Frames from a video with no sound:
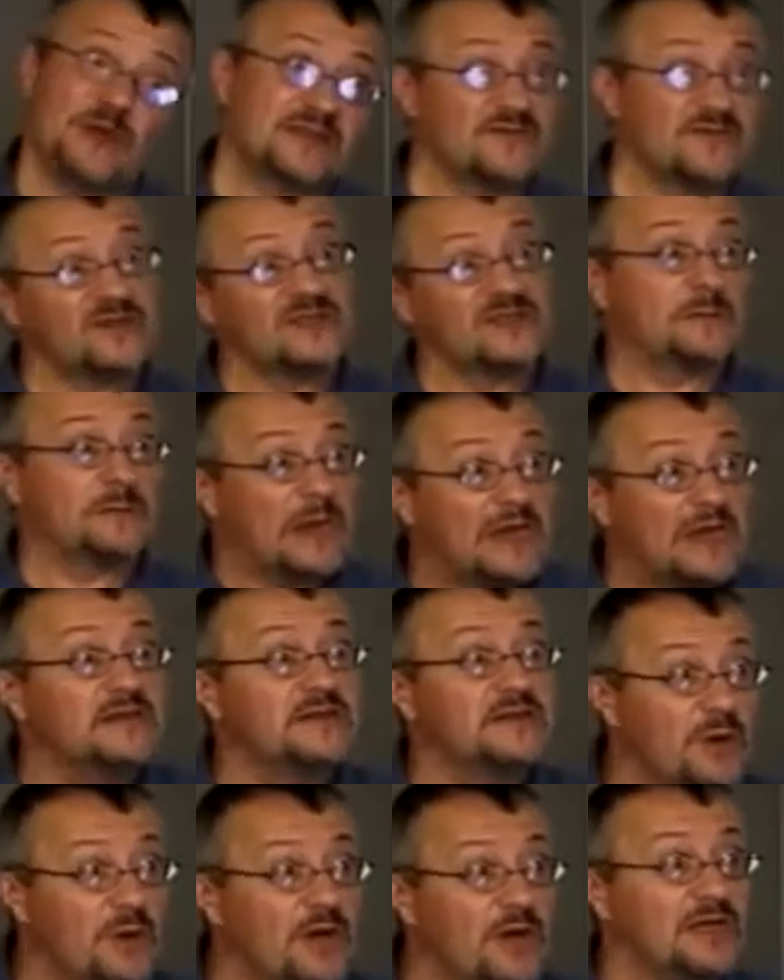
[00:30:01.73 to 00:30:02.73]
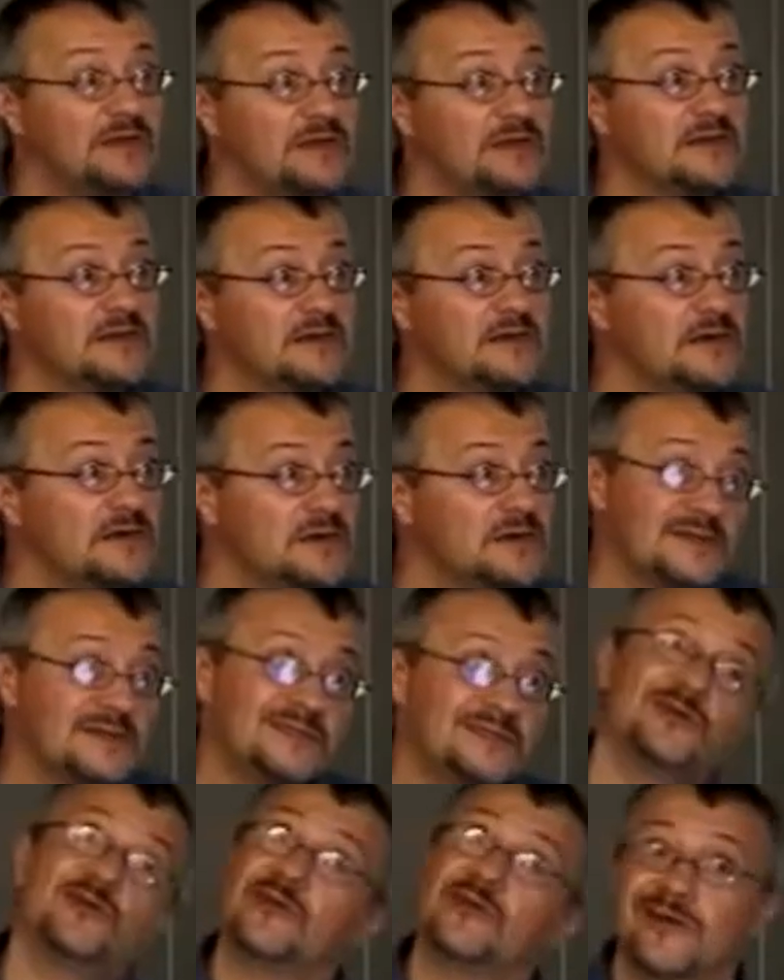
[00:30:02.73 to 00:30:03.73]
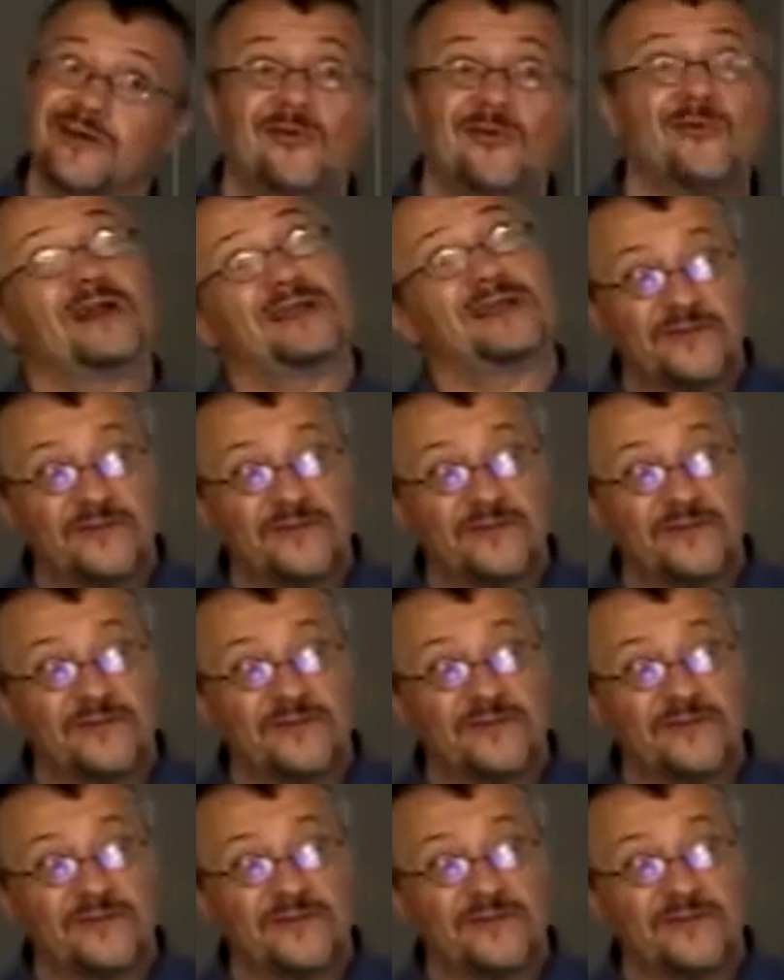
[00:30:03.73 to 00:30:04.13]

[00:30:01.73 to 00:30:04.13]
it's a pain in the butt because you, you don't want to, you've